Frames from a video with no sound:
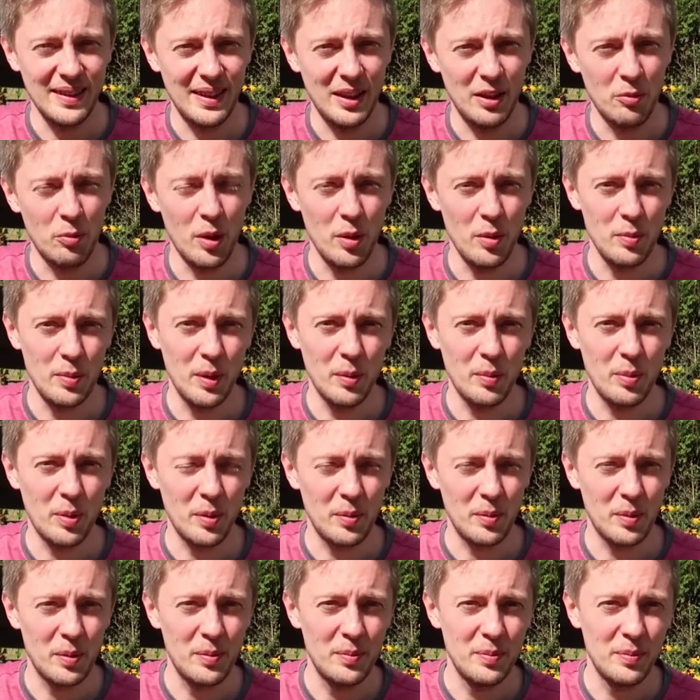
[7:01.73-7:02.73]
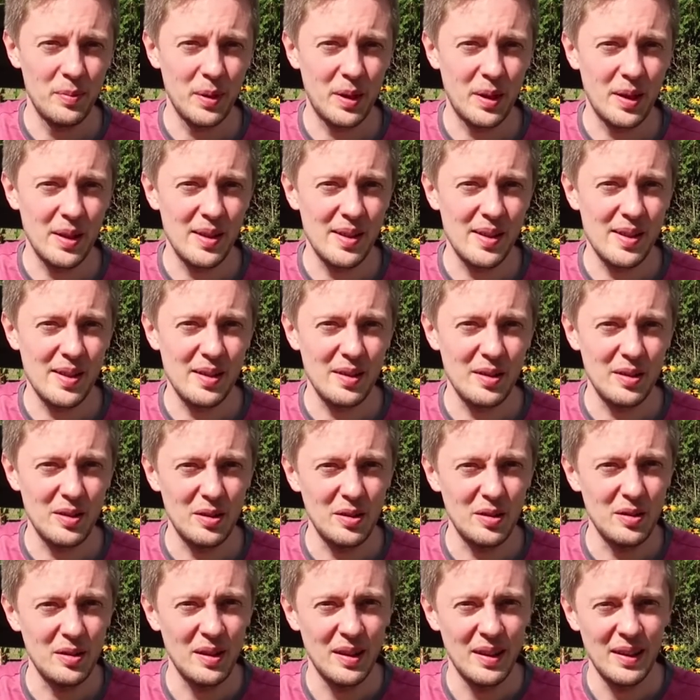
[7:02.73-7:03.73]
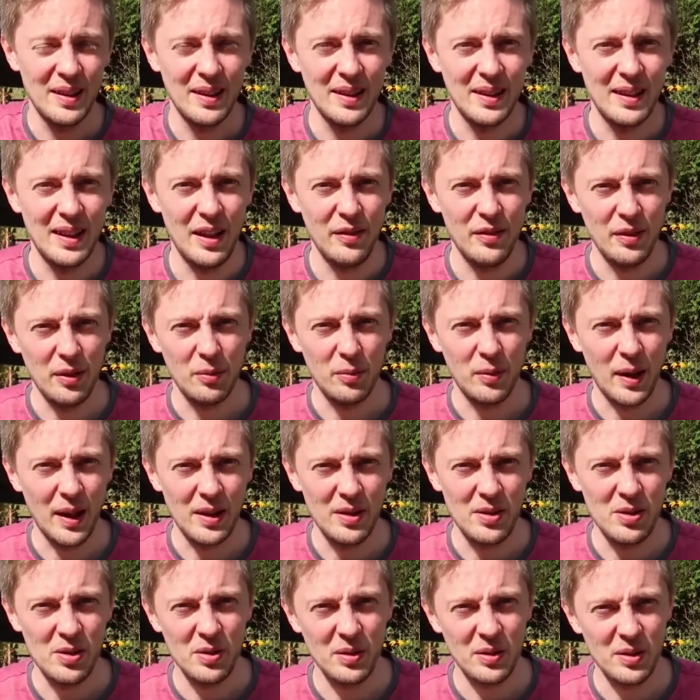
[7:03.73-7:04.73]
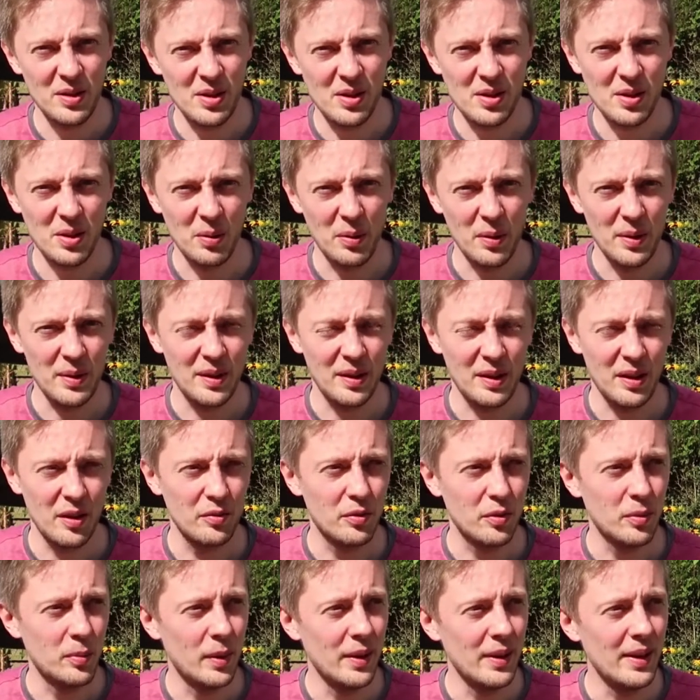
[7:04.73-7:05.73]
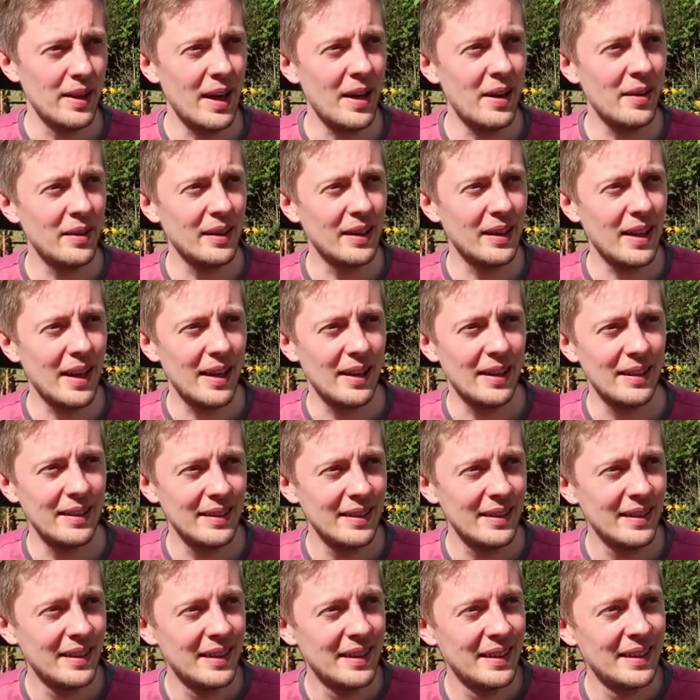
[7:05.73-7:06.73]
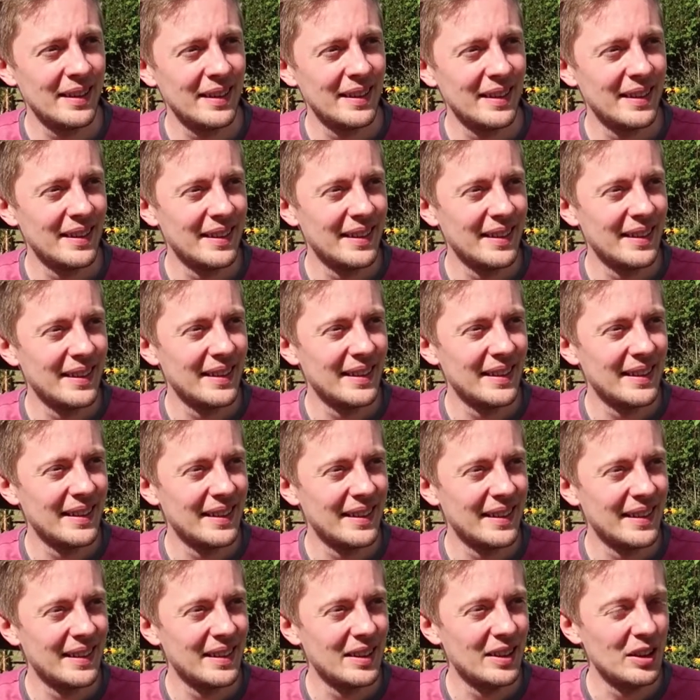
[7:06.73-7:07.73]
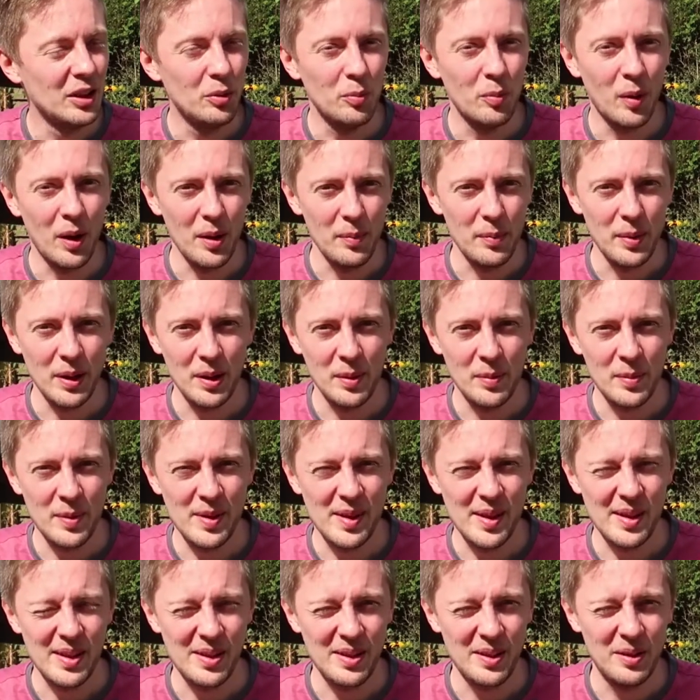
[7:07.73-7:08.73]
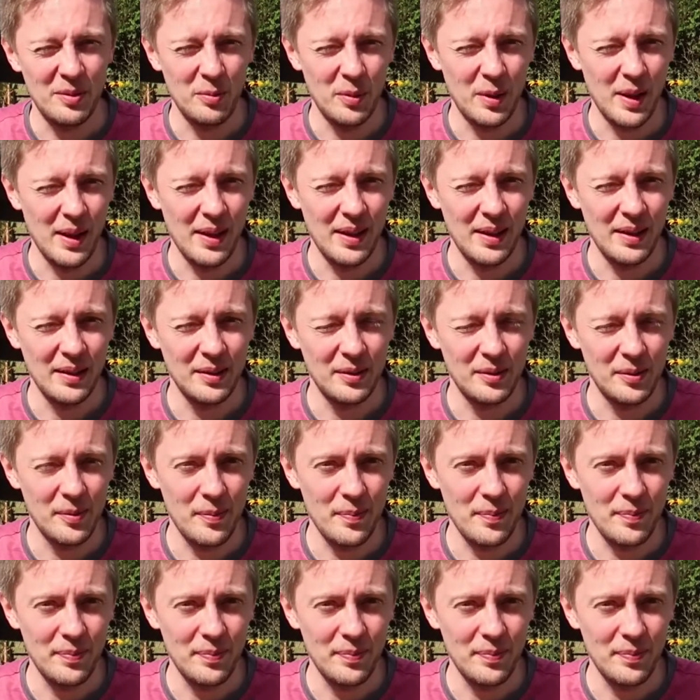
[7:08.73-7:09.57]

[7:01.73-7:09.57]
it won't be a problem, because if it rains you can just go undercover. But now and again you might be in a position where